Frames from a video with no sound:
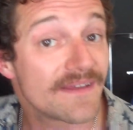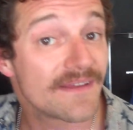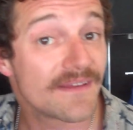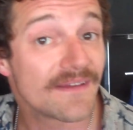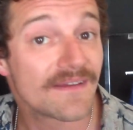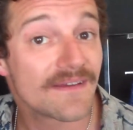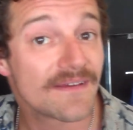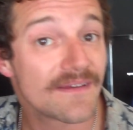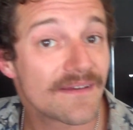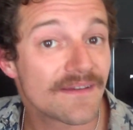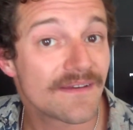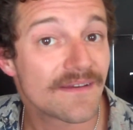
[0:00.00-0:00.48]
Are you
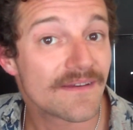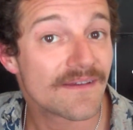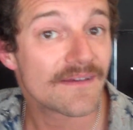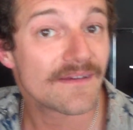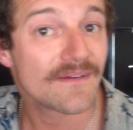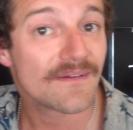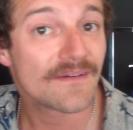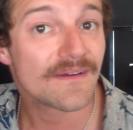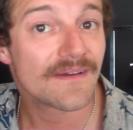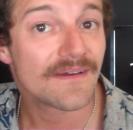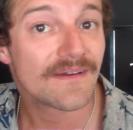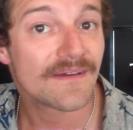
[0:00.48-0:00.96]
thinking
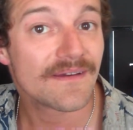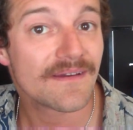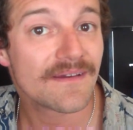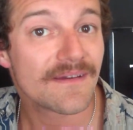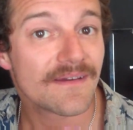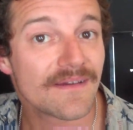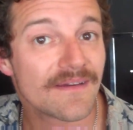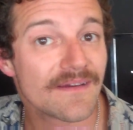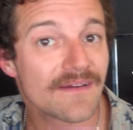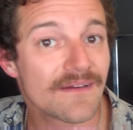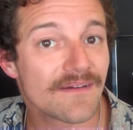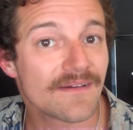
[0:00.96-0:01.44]
about like
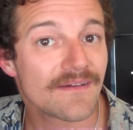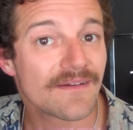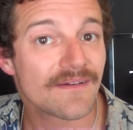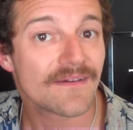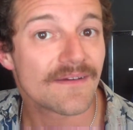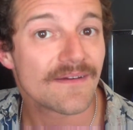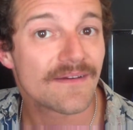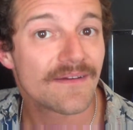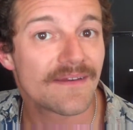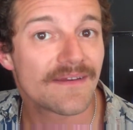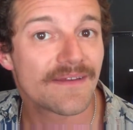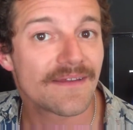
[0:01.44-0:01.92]
the
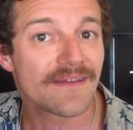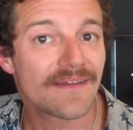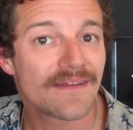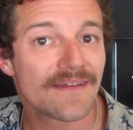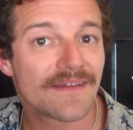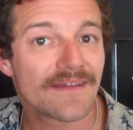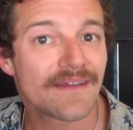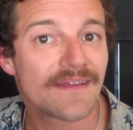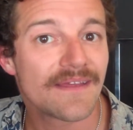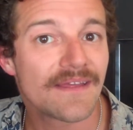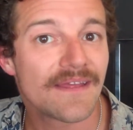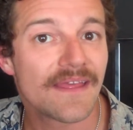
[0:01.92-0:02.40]
costume
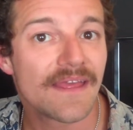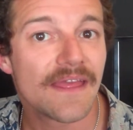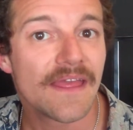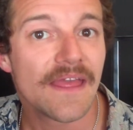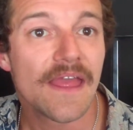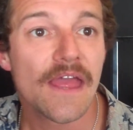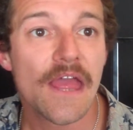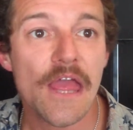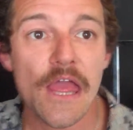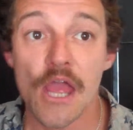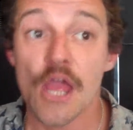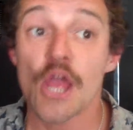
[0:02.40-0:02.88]
or
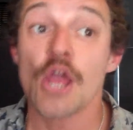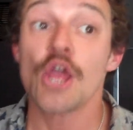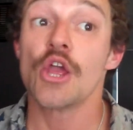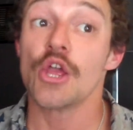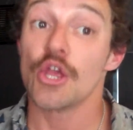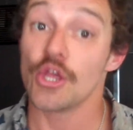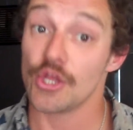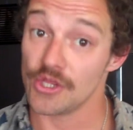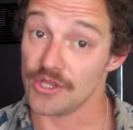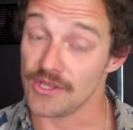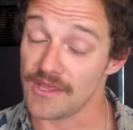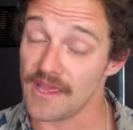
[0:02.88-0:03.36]
in
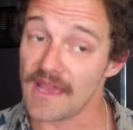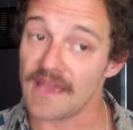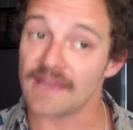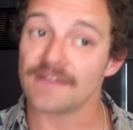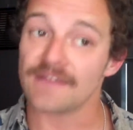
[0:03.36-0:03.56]
your mind